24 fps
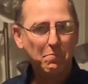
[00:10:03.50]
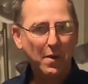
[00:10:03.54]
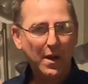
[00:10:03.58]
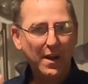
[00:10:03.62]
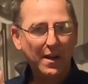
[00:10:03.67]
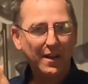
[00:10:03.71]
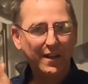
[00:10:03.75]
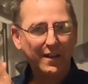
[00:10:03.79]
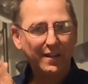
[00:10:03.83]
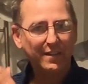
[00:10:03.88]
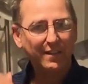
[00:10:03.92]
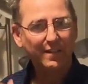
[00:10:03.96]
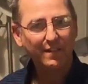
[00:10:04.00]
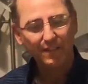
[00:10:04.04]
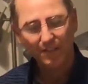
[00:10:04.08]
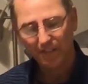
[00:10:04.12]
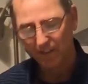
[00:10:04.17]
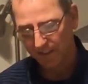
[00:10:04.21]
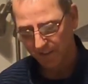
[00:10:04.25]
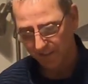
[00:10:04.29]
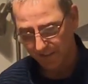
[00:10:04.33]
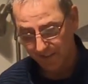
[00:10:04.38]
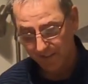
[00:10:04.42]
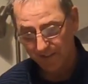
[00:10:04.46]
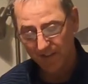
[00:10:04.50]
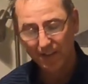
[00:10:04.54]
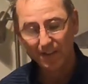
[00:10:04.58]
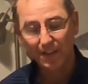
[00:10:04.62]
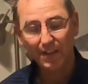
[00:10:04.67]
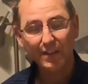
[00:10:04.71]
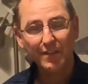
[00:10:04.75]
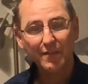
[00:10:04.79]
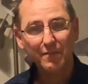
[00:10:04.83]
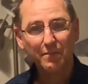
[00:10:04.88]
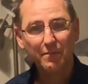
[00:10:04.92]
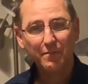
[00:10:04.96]
Bang, it'll hit
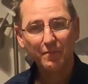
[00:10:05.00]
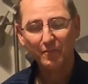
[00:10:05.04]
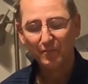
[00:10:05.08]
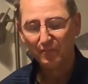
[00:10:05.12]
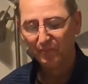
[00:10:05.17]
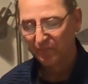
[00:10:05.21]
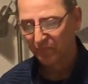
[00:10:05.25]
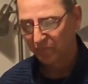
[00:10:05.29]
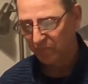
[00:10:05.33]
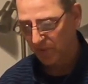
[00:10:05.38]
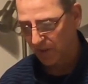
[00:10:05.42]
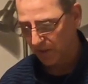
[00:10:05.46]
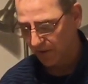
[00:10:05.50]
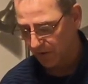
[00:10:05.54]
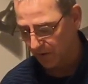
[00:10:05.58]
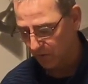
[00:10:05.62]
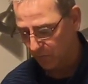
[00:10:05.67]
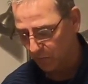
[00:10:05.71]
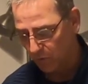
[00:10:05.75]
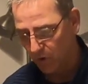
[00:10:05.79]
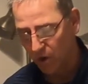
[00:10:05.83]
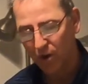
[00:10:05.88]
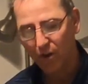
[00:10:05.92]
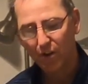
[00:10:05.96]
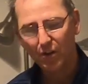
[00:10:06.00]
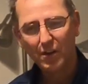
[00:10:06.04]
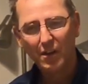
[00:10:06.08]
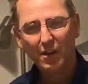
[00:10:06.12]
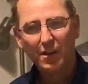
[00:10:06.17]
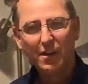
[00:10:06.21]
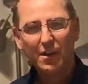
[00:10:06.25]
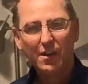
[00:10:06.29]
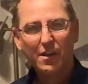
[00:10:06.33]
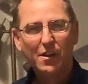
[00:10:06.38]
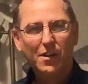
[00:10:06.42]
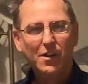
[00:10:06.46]
it. And what,
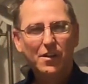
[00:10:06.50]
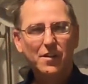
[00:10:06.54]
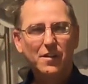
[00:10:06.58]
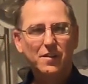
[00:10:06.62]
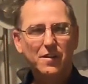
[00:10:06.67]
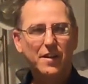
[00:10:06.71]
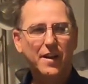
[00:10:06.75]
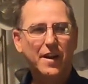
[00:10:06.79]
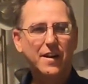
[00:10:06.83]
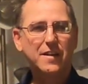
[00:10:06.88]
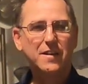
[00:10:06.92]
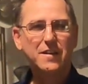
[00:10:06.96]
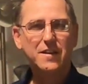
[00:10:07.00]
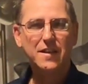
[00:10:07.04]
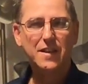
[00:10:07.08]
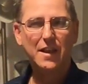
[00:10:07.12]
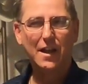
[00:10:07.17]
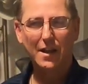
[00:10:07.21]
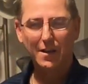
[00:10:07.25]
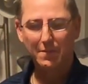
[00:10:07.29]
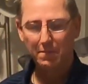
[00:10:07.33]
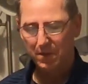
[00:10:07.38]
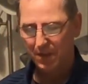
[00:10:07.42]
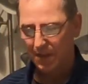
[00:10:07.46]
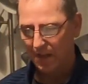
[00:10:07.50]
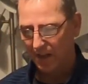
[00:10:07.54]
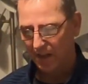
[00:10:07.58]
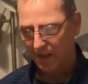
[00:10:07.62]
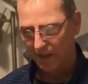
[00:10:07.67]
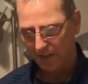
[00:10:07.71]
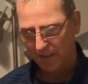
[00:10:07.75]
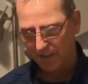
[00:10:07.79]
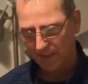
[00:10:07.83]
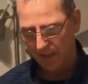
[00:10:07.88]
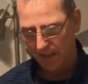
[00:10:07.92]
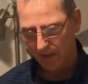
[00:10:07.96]
9 times
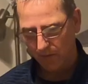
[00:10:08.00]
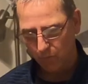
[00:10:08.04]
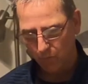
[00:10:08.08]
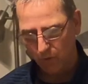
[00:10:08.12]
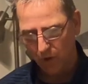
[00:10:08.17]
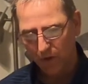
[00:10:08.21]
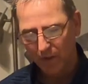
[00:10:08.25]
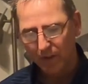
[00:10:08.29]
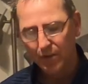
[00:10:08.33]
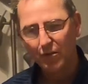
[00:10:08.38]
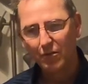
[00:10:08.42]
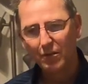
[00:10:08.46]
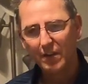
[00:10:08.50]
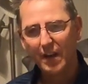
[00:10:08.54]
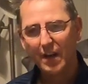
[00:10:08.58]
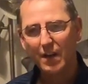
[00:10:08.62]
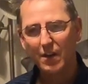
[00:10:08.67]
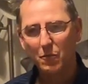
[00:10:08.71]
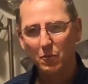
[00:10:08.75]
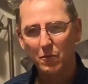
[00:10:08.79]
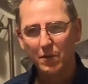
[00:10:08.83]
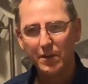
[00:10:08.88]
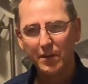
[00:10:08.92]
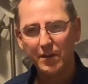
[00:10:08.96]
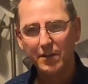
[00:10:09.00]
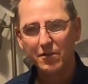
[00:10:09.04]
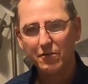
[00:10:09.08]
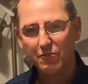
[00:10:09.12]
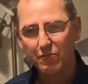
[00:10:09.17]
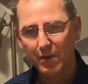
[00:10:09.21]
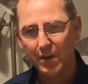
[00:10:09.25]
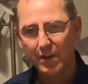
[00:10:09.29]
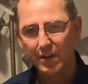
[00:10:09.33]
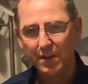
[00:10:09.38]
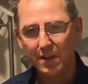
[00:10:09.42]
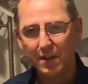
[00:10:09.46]
out of 10, what you'll get with this
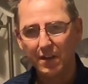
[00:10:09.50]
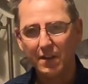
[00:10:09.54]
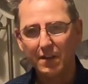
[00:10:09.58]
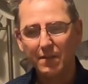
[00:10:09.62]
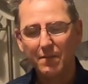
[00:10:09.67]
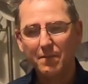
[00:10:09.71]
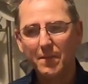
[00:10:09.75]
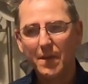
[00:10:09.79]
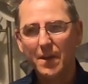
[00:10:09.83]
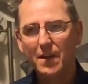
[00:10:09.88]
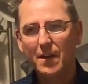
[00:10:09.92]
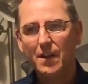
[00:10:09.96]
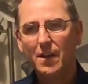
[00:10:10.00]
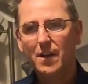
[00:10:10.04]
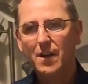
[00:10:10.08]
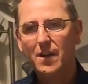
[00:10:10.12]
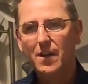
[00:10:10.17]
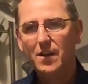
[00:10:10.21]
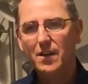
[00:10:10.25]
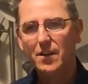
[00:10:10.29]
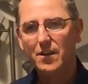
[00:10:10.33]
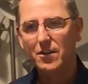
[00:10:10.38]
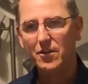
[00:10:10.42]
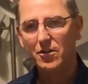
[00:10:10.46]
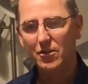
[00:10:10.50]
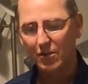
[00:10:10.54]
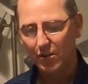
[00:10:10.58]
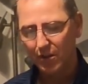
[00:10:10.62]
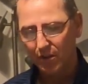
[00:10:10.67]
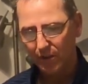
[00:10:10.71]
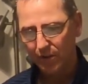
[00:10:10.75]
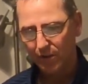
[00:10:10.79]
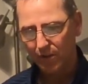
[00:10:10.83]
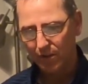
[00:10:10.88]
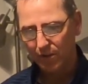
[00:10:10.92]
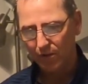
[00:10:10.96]
rig is
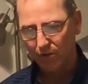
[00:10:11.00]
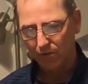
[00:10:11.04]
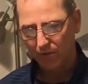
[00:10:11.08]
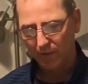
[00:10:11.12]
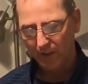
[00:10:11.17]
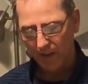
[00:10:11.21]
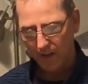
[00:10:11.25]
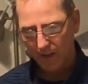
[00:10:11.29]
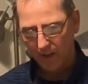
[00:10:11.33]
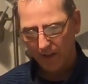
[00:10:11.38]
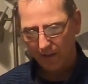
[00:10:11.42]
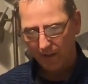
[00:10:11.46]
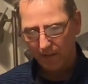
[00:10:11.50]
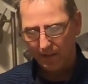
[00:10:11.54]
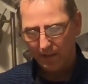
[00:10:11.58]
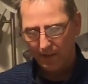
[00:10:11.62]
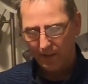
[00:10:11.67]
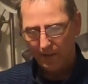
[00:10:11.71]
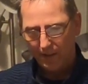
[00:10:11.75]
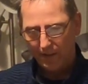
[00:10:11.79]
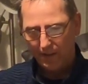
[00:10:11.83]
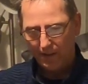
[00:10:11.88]
you'll get